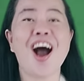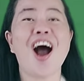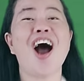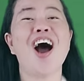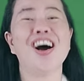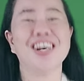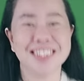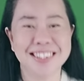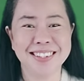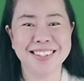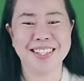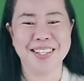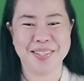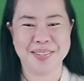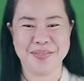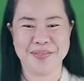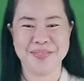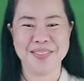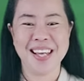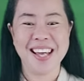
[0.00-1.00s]

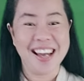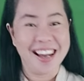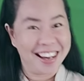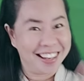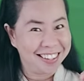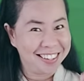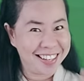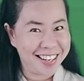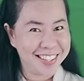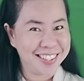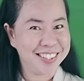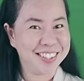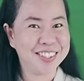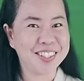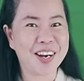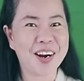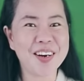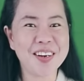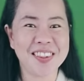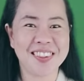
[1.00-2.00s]
Awesome! Let's
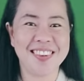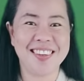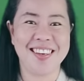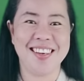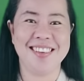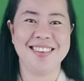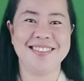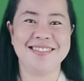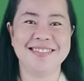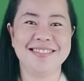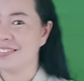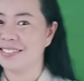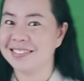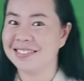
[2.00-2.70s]
start then.